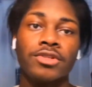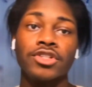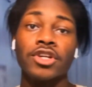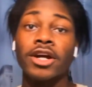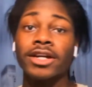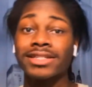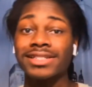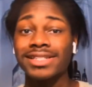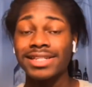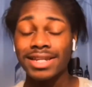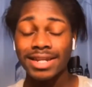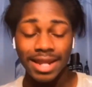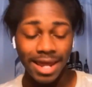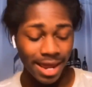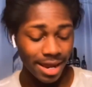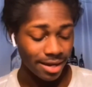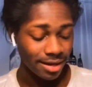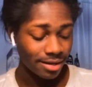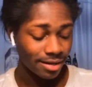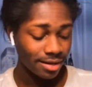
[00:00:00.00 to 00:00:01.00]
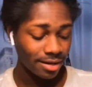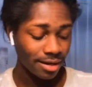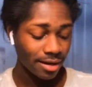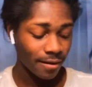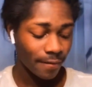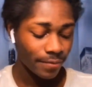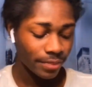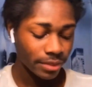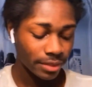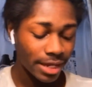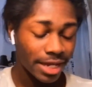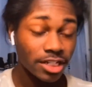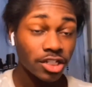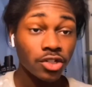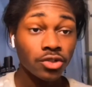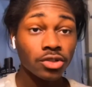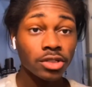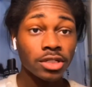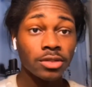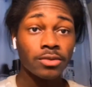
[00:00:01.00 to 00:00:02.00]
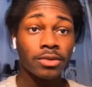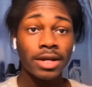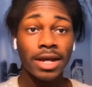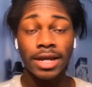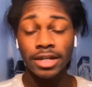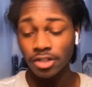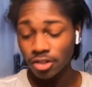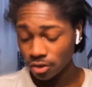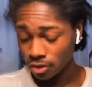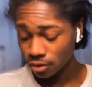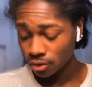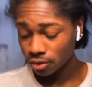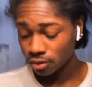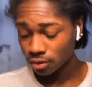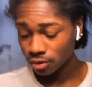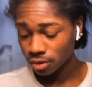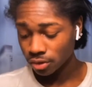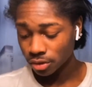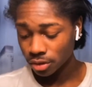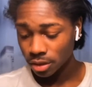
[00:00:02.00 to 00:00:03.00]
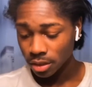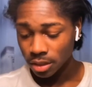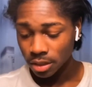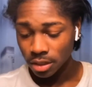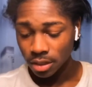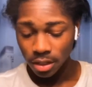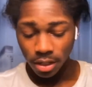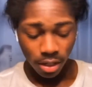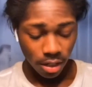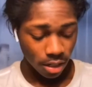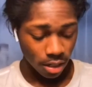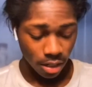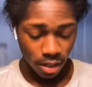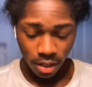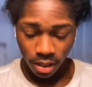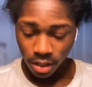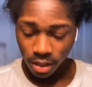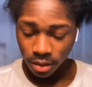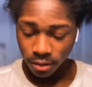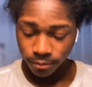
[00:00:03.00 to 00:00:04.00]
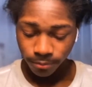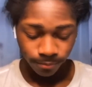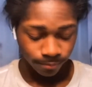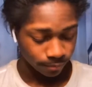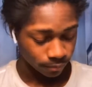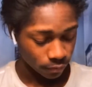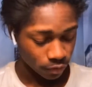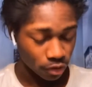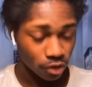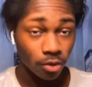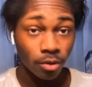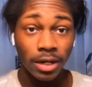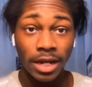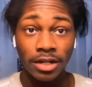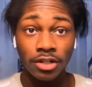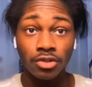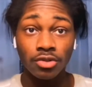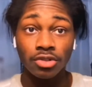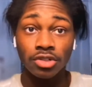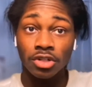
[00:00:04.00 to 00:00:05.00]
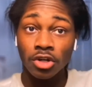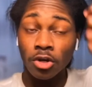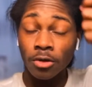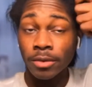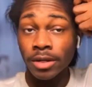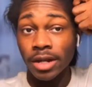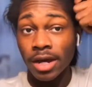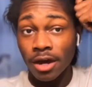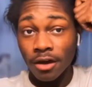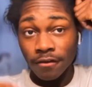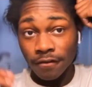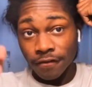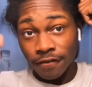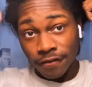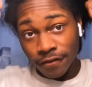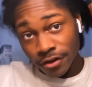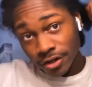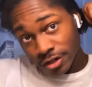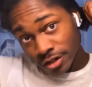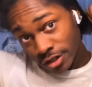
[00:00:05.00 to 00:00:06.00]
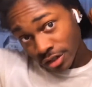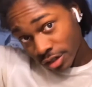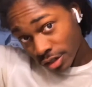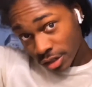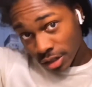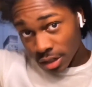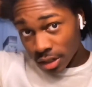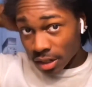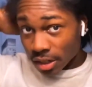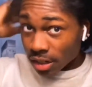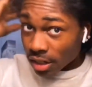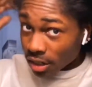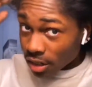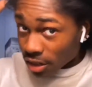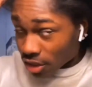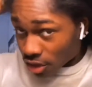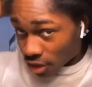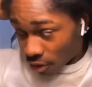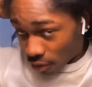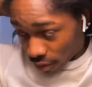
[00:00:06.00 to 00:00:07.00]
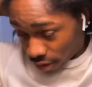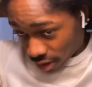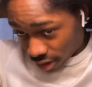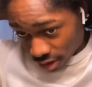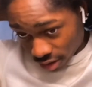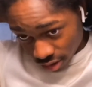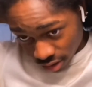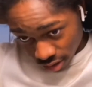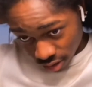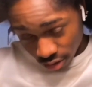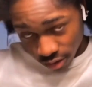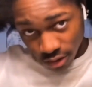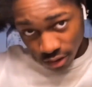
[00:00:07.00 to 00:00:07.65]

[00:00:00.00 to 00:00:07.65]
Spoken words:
see that. That's usually what I use. So what I do is comb it out first, so it could, you know what I'm